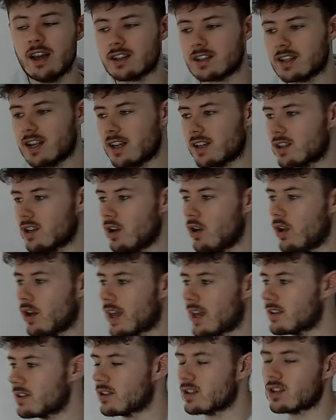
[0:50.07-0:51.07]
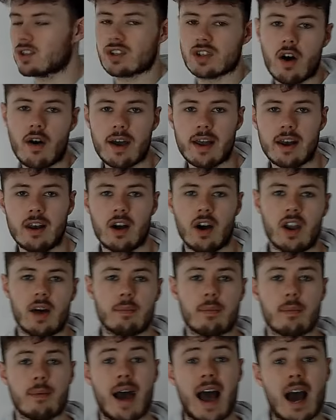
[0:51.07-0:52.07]
So let's look into the starting
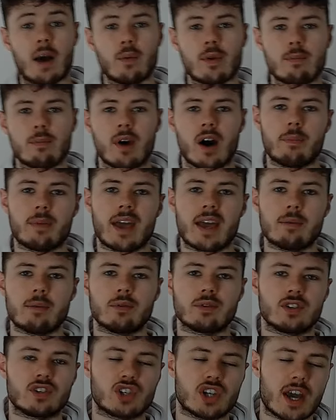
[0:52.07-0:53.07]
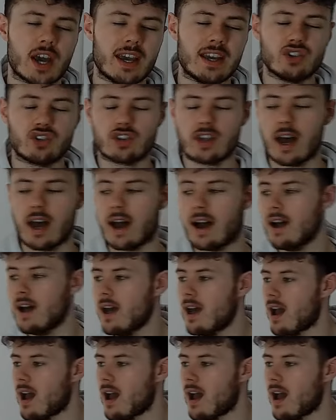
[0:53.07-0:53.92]
lineup, how we might be able to change that,